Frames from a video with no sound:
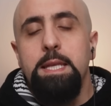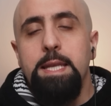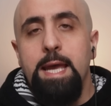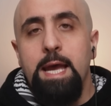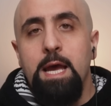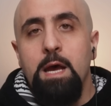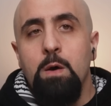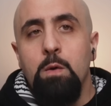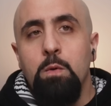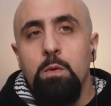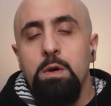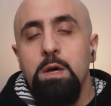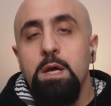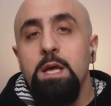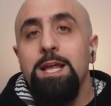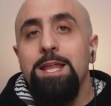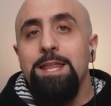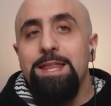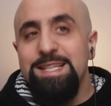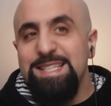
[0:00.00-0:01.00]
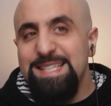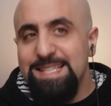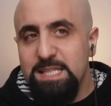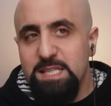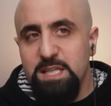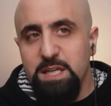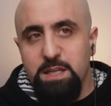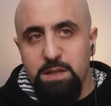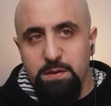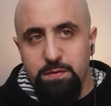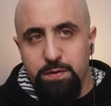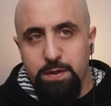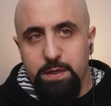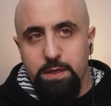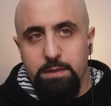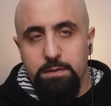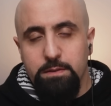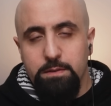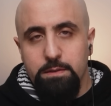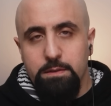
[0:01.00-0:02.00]
Now, this is
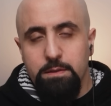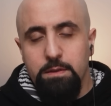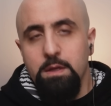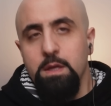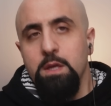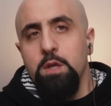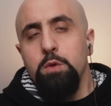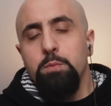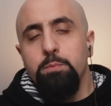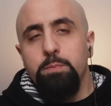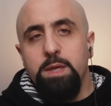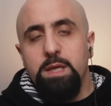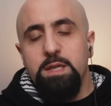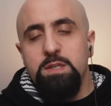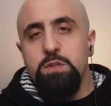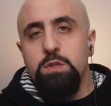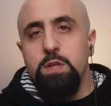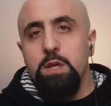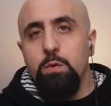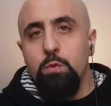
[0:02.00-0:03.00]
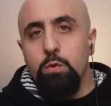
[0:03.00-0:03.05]
significant because